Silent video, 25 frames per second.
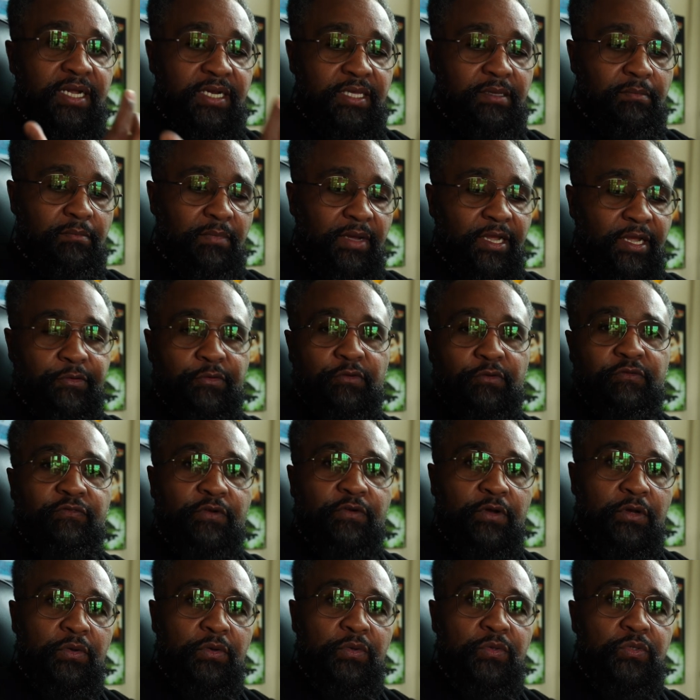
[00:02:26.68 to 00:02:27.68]

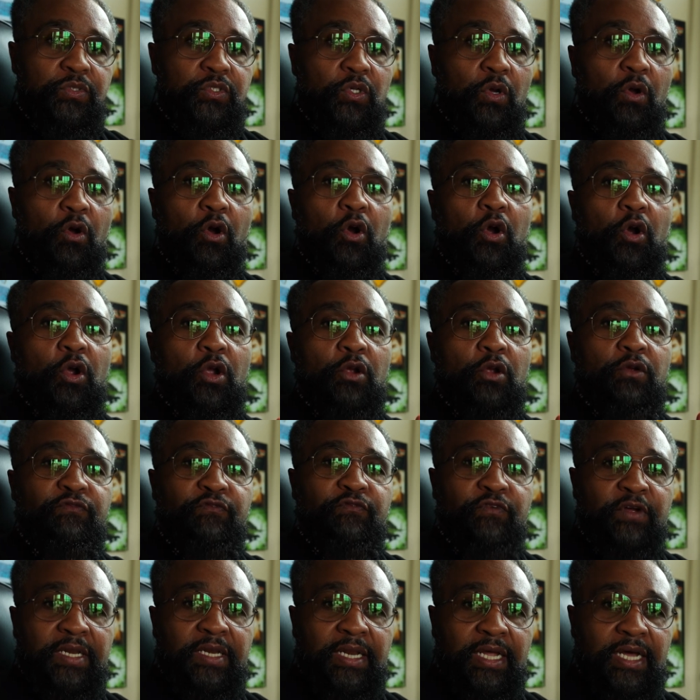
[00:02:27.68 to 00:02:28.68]
microphones are
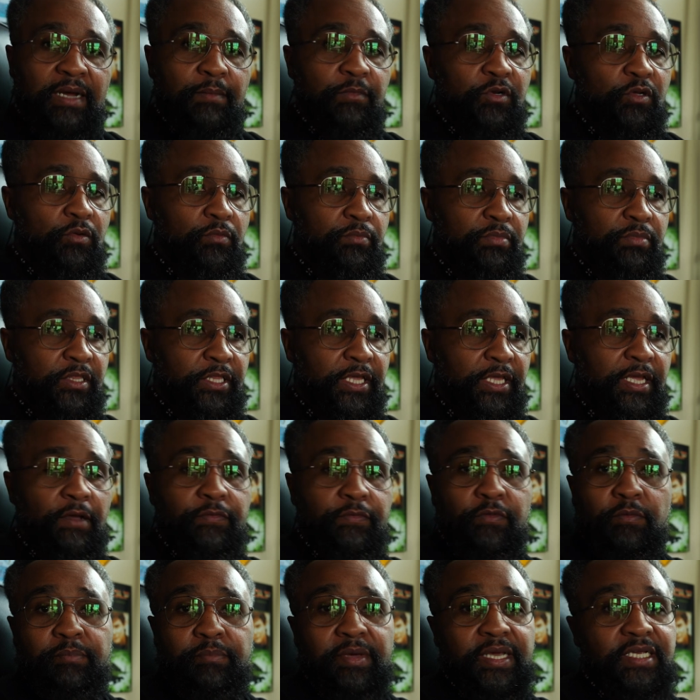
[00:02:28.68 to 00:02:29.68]
phenomenal. They are
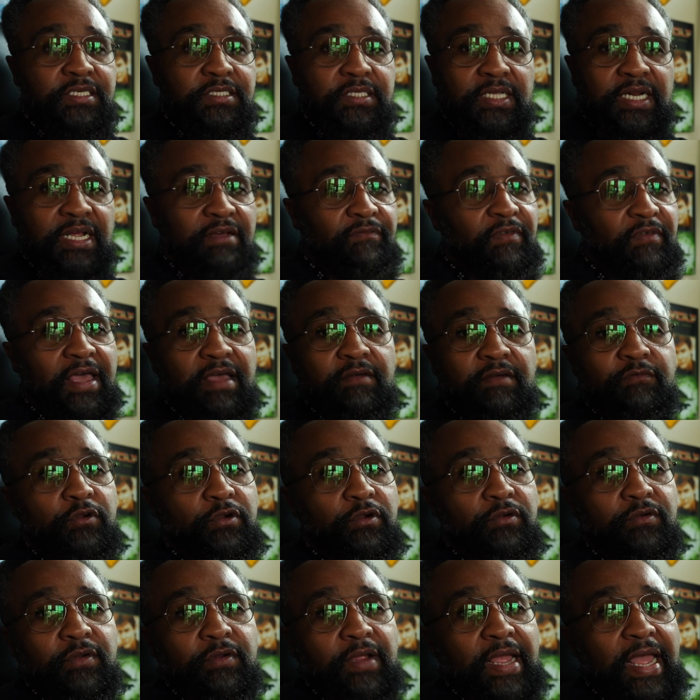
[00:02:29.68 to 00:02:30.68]
the best that I've
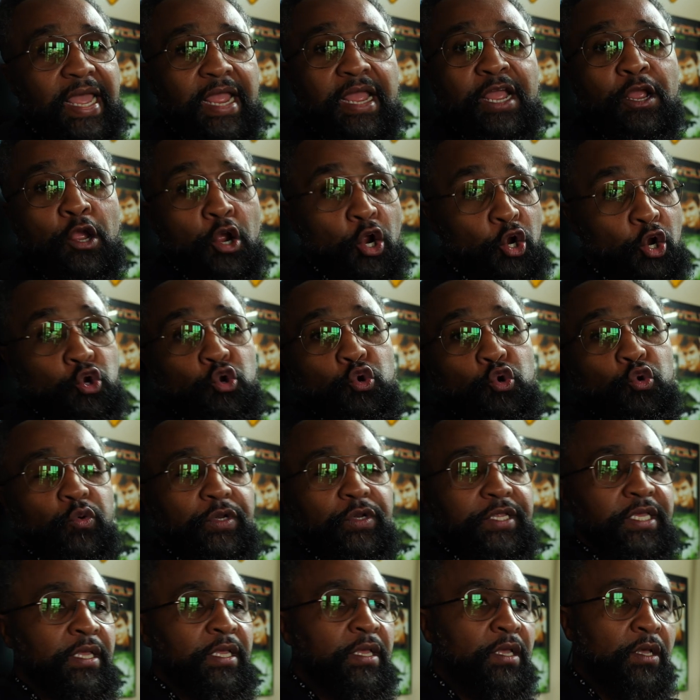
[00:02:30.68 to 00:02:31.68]
ever
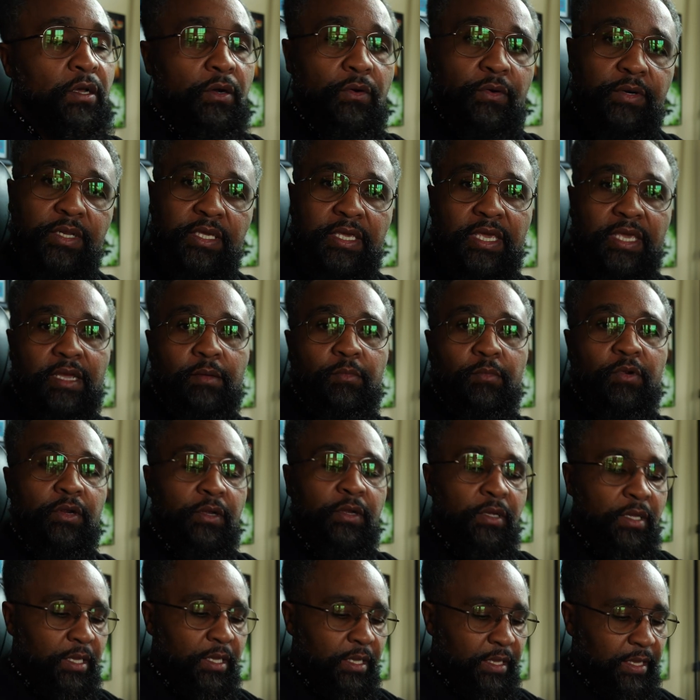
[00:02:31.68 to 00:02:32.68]
heard on a camera,
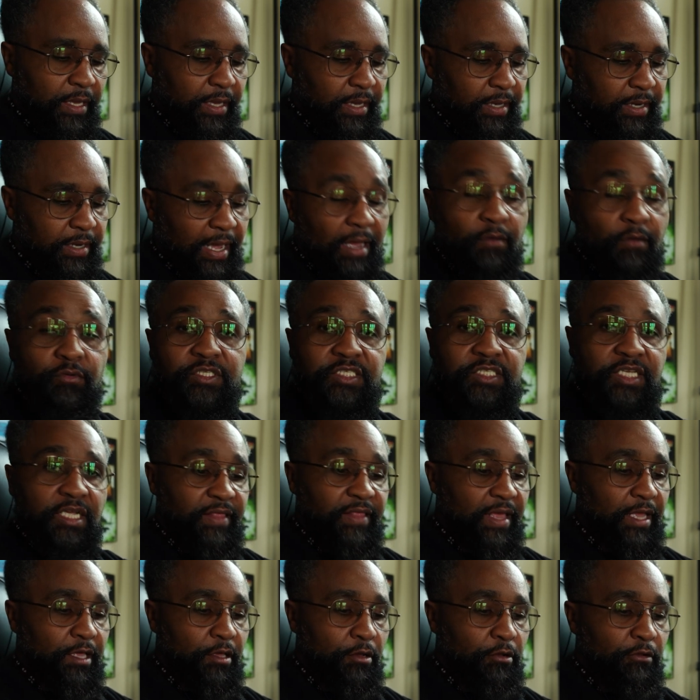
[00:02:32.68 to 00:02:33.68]
and I would say
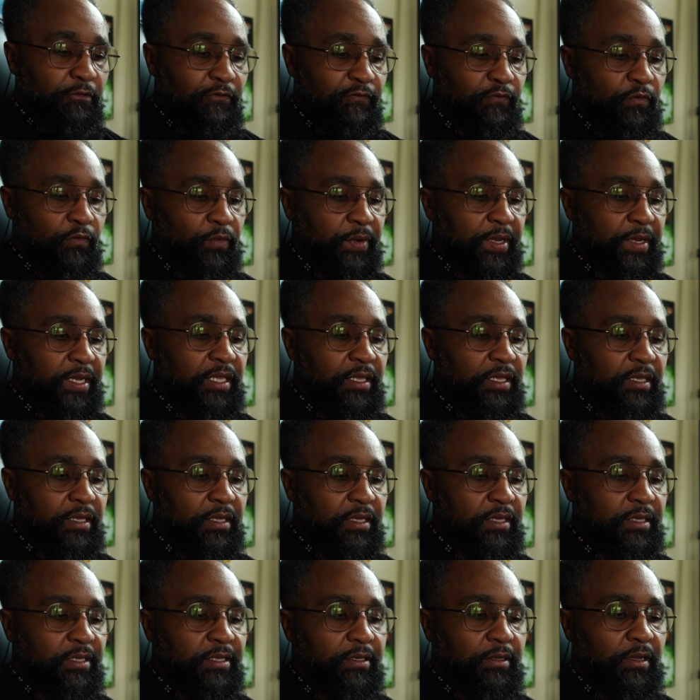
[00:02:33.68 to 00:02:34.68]
that goes for
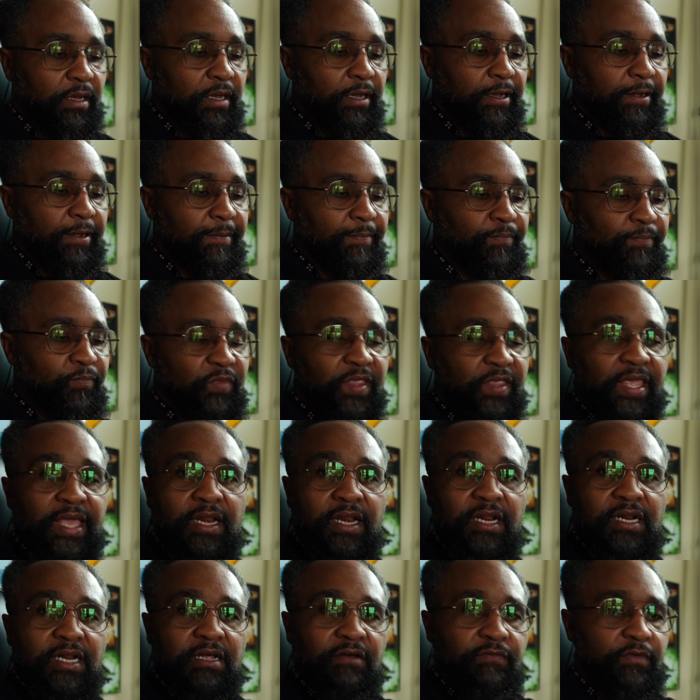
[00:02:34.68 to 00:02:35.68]
any
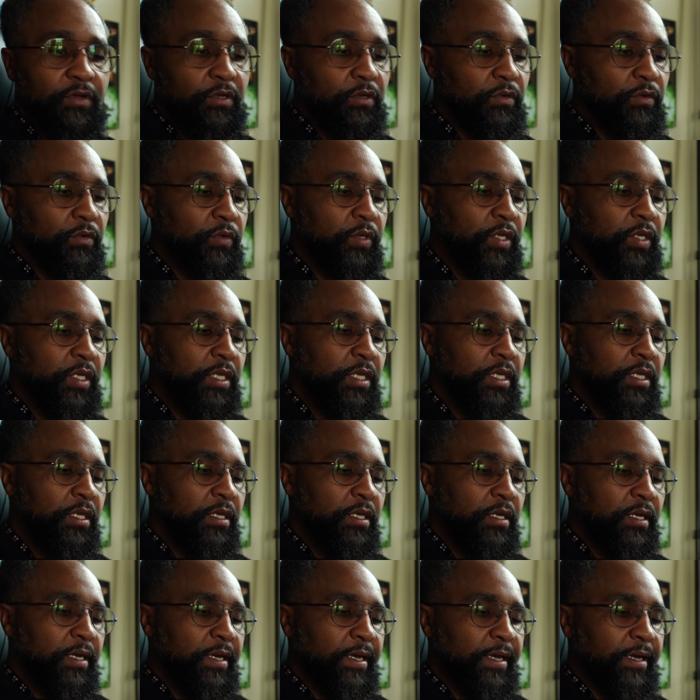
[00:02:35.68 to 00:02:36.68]
Canon I've owned,
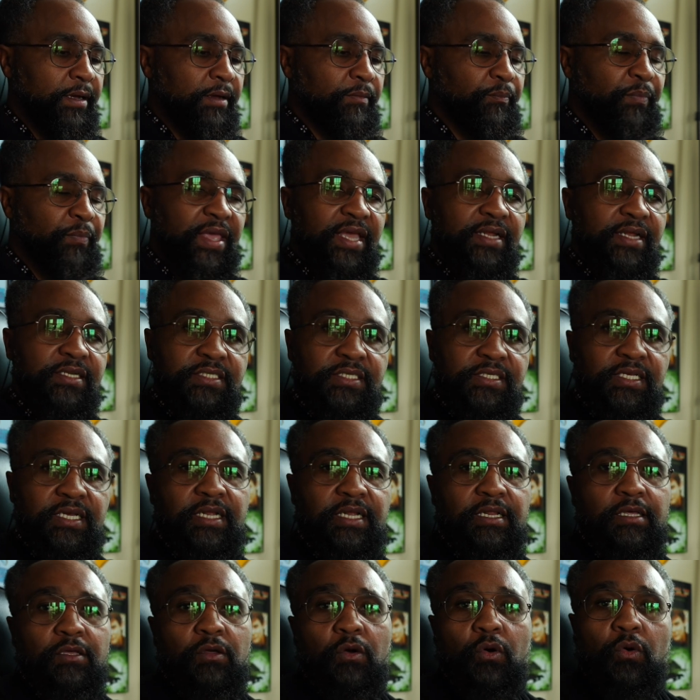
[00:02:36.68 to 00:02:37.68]

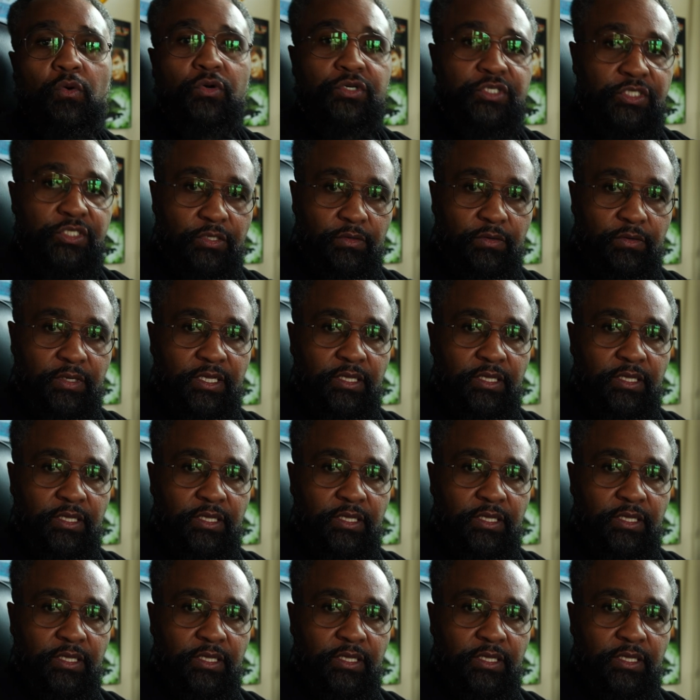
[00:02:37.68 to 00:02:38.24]
Panasonic, or Sony.